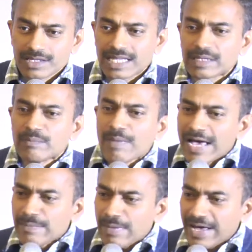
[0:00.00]
That
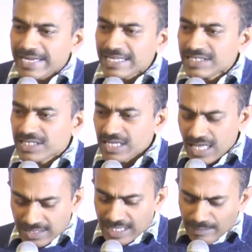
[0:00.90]
my mind,
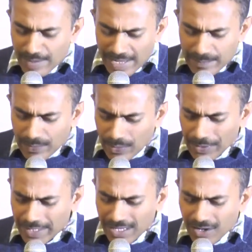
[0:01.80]
that my
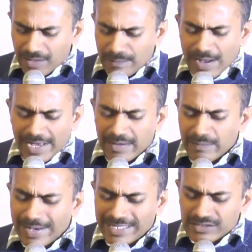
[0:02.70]
body, or my
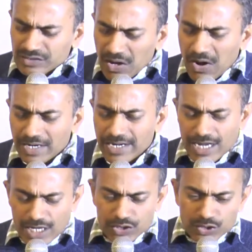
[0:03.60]
thought
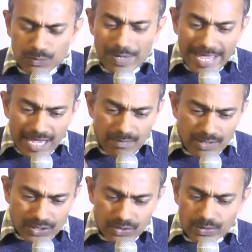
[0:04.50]
should
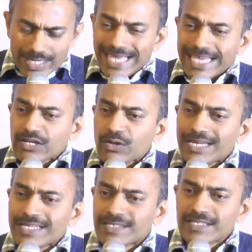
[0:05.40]
able to,
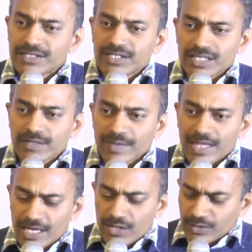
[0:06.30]
listen to Him.
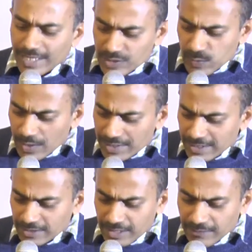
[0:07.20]
That's what,
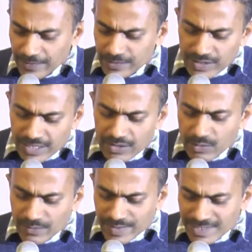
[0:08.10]
the first thing,
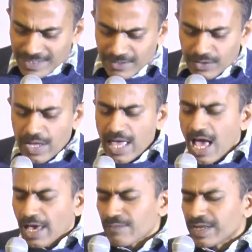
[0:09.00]
what we say is,
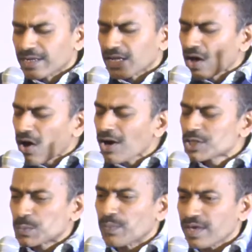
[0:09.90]
when God
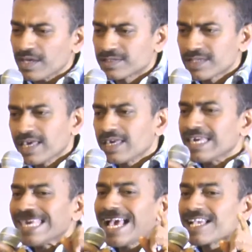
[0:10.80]
speaks,
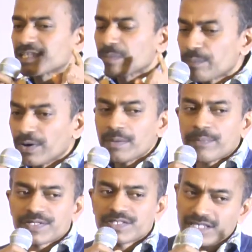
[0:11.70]
He has a
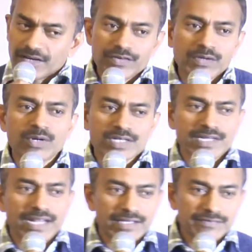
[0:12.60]
purpose in
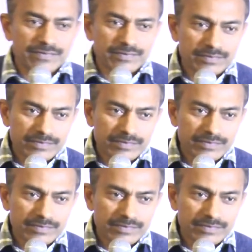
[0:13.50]
everyone's life.